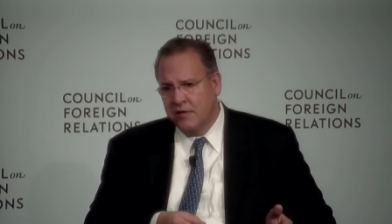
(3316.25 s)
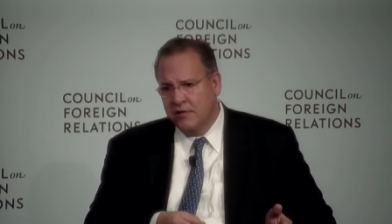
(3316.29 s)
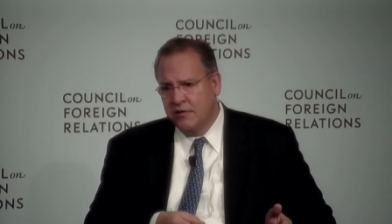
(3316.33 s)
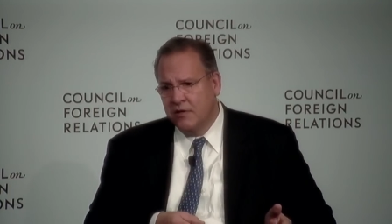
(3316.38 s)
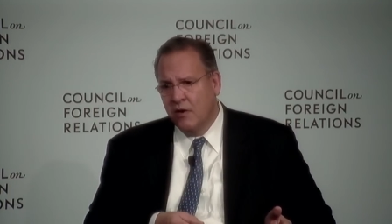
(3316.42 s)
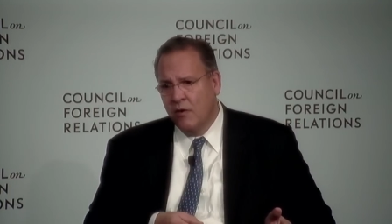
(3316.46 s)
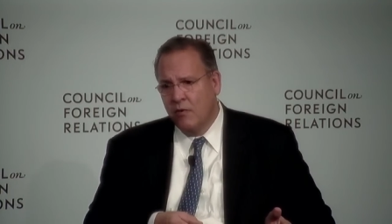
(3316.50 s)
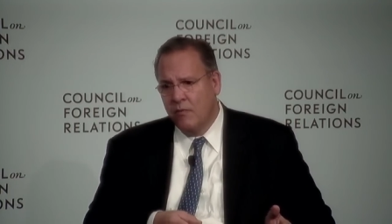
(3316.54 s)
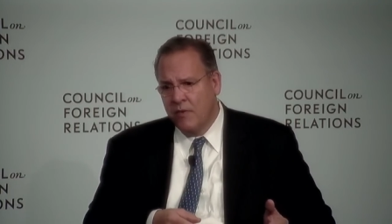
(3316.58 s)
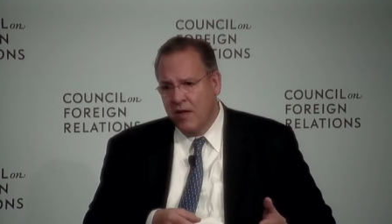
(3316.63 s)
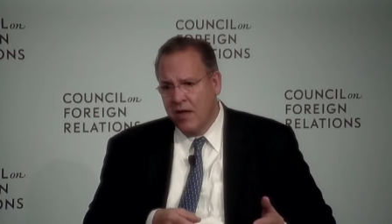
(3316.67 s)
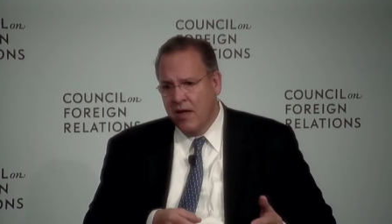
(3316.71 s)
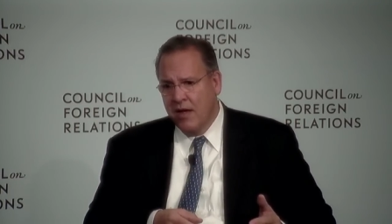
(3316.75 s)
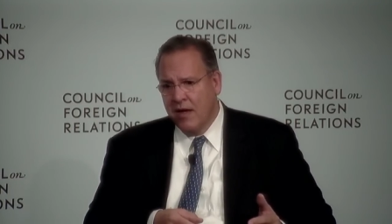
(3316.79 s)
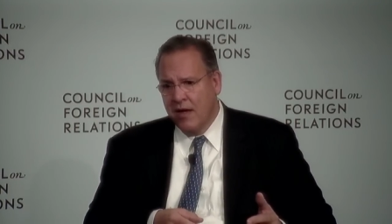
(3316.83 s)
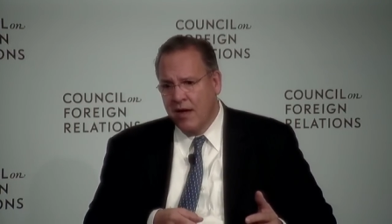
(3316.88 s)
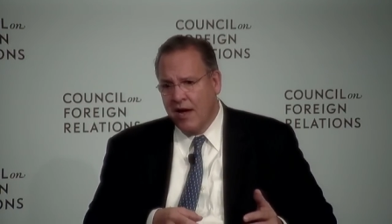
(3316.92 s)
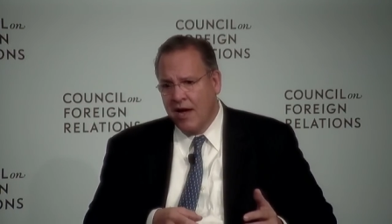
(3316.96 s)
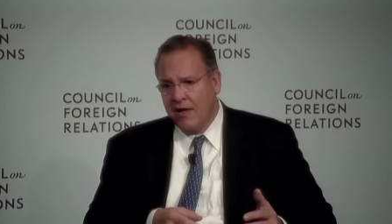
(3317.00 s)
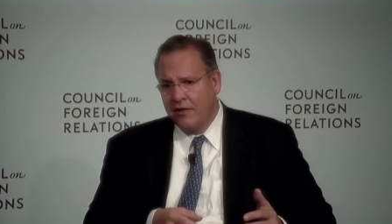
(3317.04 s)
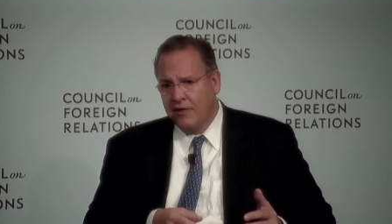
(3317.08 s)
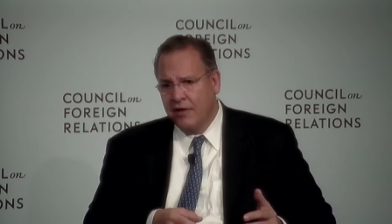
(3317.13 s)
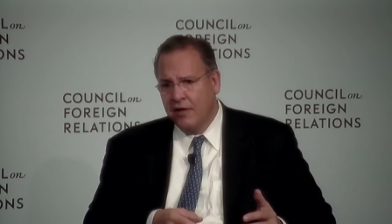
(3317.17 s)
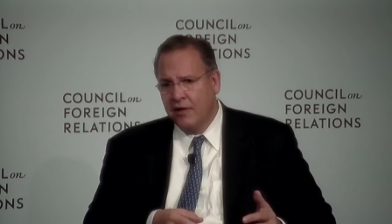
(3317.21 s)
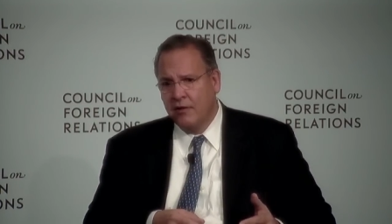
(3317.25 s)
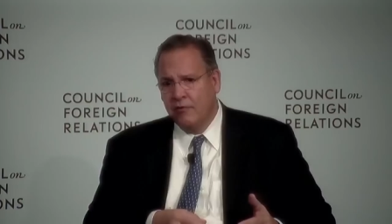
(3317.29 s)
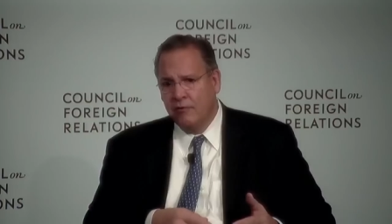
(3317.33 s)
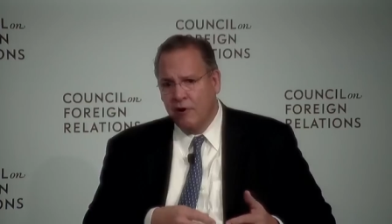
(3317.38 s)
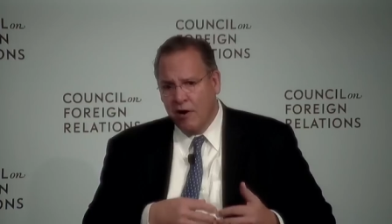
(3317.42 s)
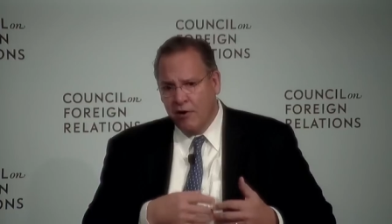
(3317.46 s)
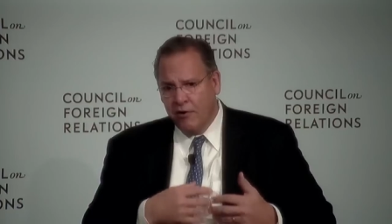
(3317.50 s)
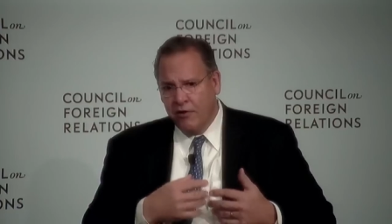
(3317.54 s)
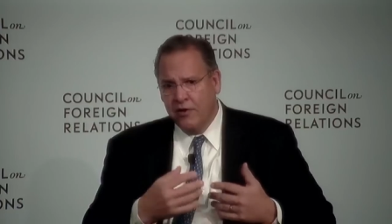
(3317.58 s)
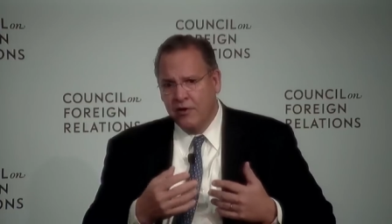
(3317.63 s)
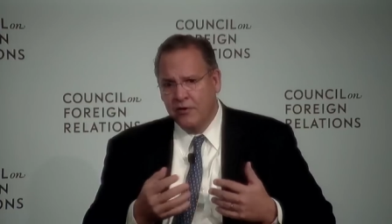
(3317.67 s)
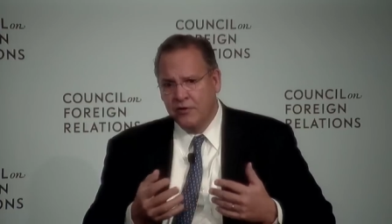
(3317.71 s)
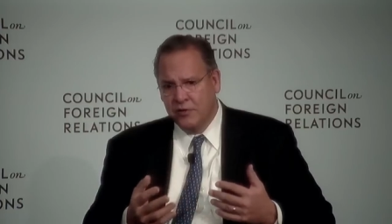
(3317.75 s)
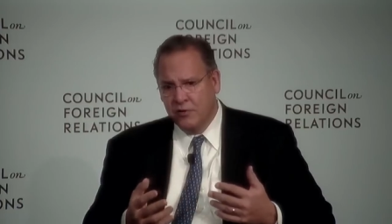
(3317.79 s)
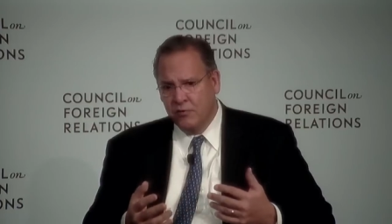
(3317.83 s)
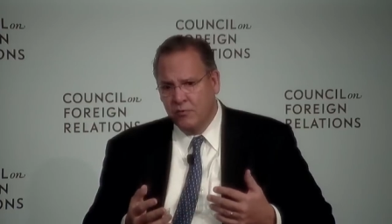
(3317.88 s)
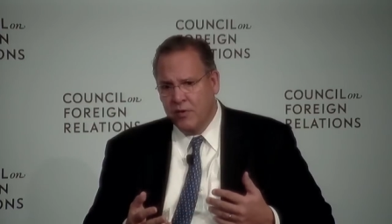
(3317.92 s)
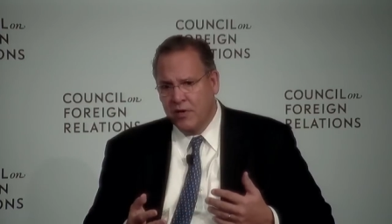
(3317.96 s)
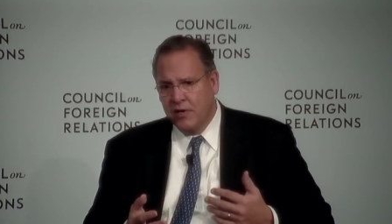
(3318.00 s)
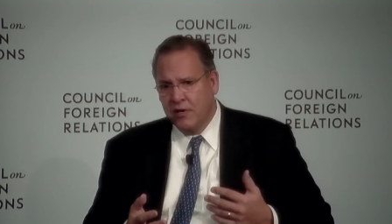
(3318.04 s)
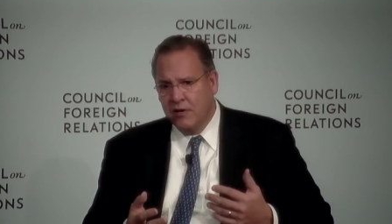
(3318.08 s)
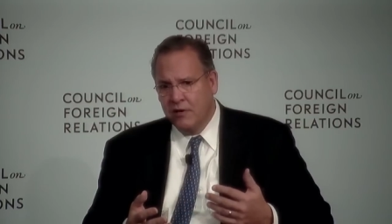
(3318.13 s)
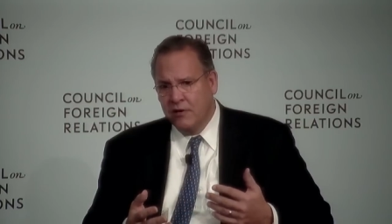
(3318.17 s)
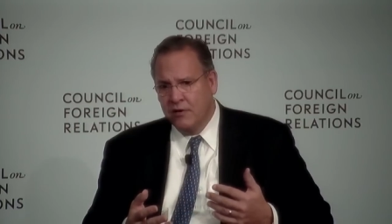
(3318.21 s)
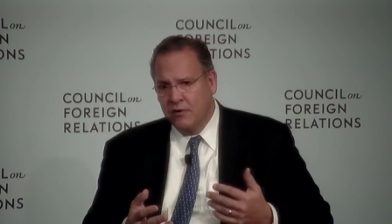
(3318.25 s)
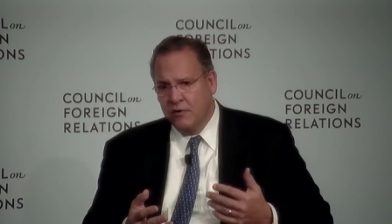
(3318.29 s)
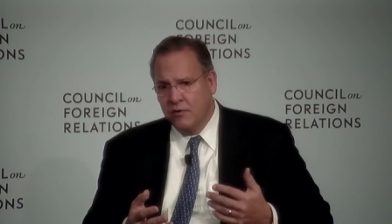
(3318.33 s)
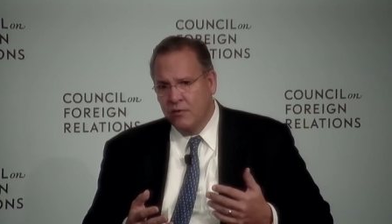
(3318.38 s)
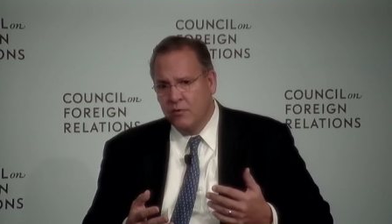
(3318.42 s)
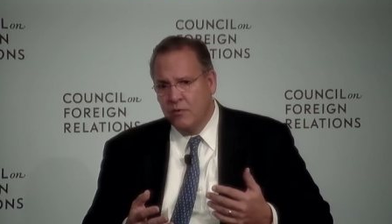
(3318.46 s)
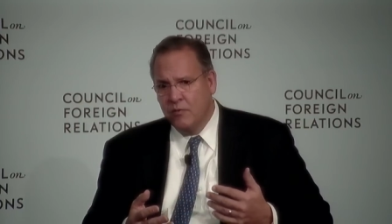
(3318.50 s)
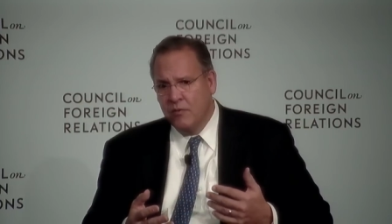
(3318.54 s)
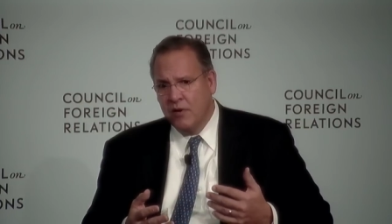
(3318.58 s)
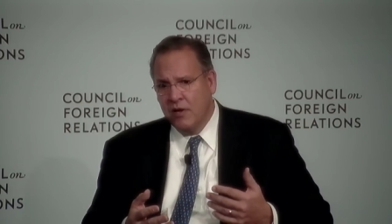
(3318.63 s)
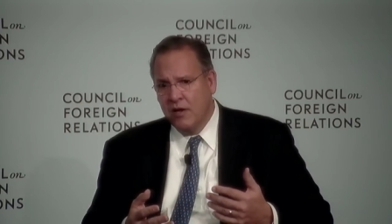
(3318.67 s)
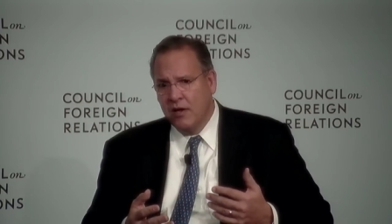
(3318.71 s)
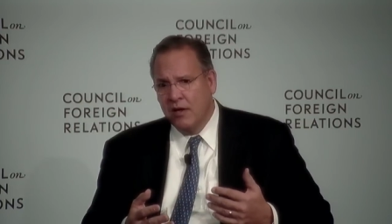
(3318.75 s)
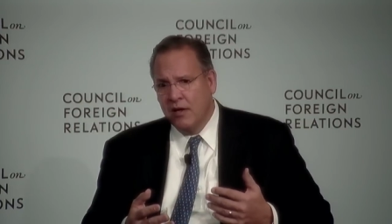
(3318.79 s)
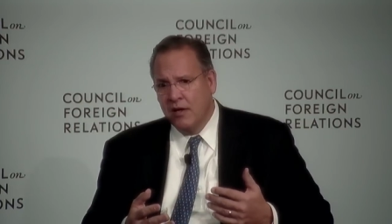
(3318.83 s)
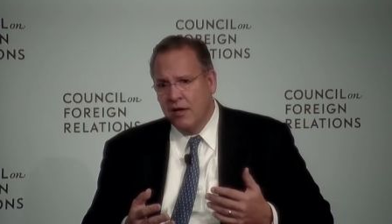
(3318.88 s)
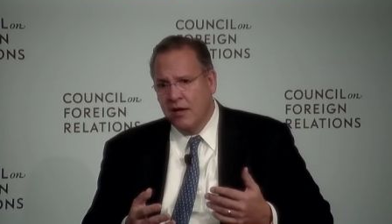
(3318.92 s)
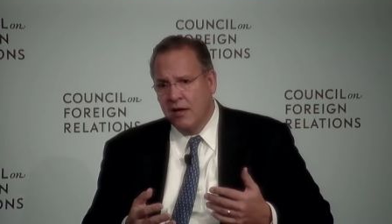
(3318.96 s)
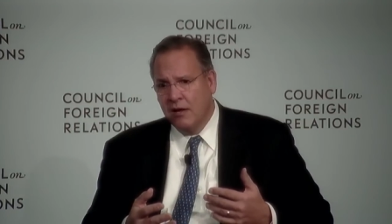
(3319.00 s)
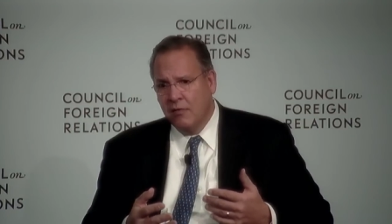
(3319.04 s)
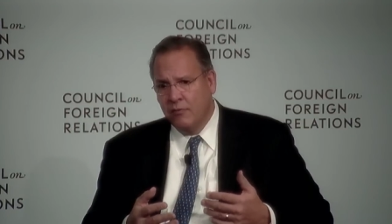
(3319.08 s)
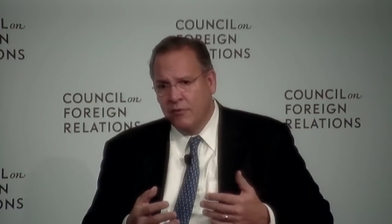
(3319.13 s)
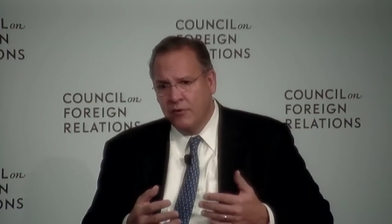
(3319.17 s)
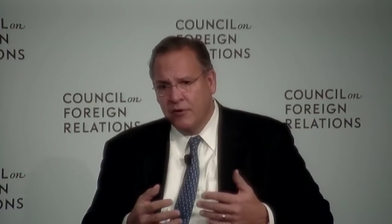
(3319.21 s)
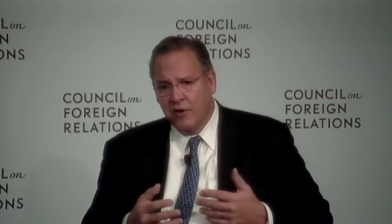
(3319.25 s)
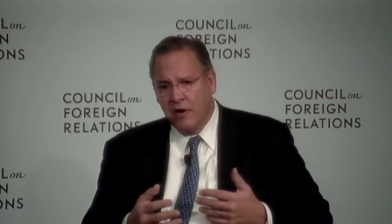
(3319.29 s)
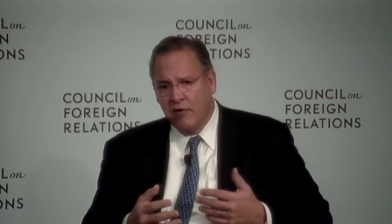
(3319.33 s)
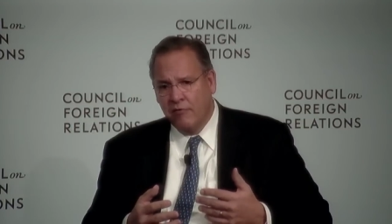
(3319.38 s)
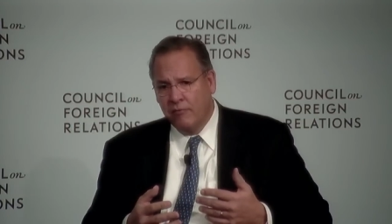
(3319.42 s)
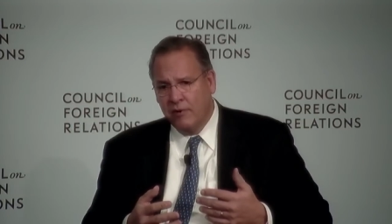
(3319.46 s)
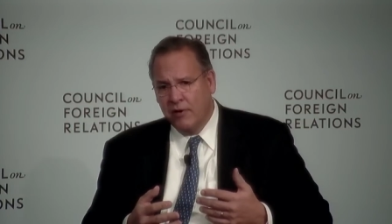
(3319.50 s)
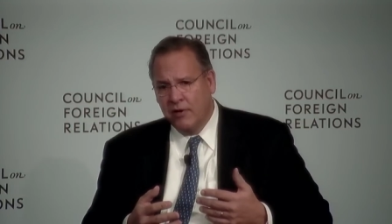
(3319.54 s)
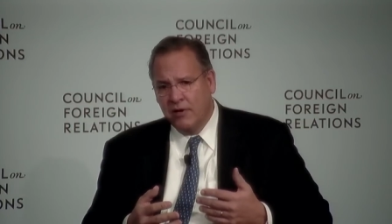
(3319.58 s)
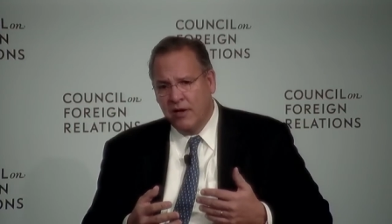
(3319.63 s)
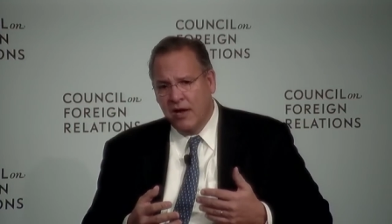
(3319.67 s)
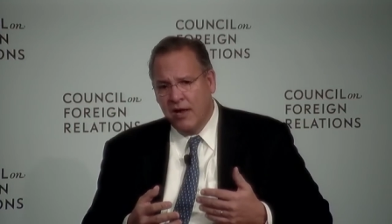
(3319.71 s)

So I think there are things that we can do uh, with the government.